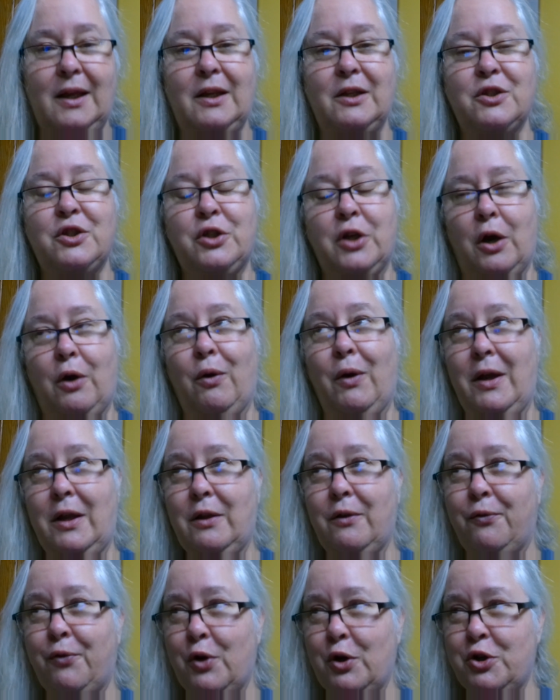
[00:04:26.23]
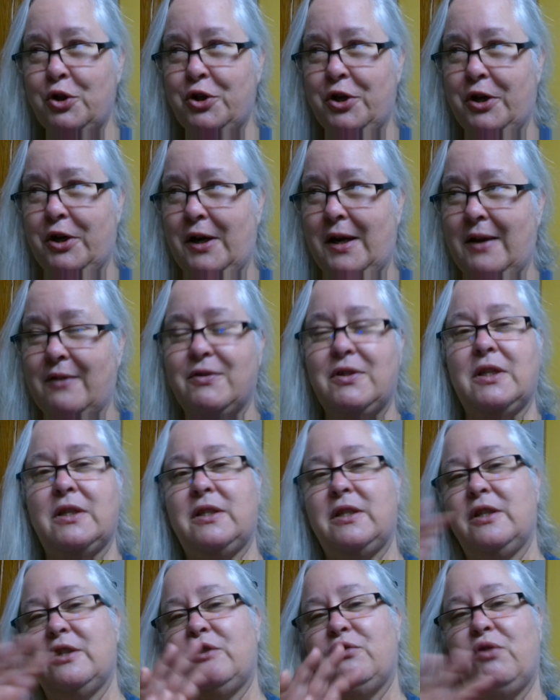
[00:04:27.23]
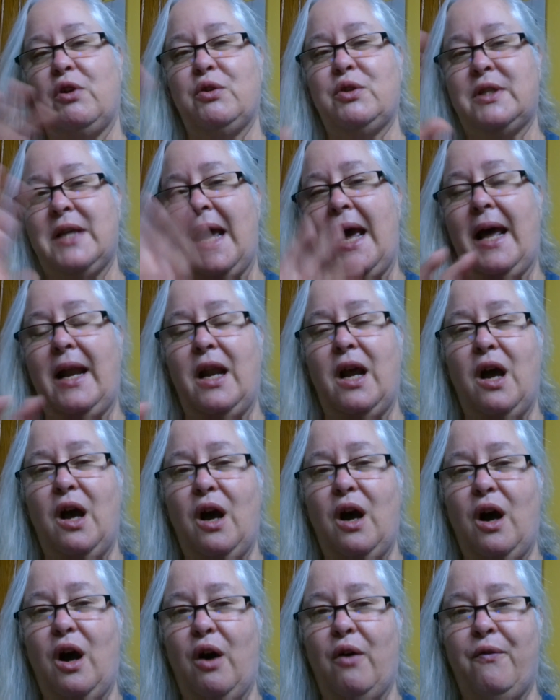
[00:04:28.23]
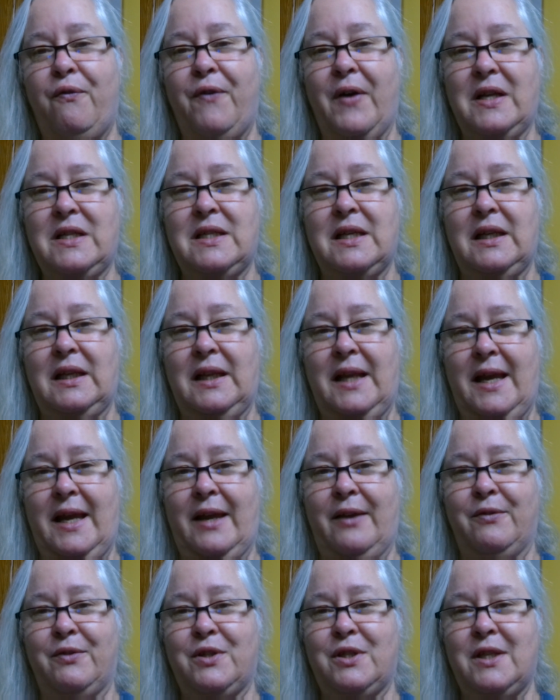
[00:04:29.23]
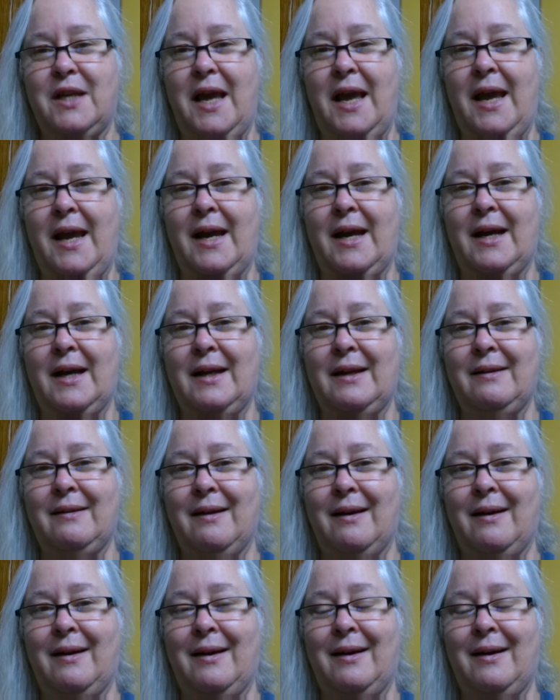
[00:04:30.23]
So in the first year, it gives us this rosette of fuzzy leaves, and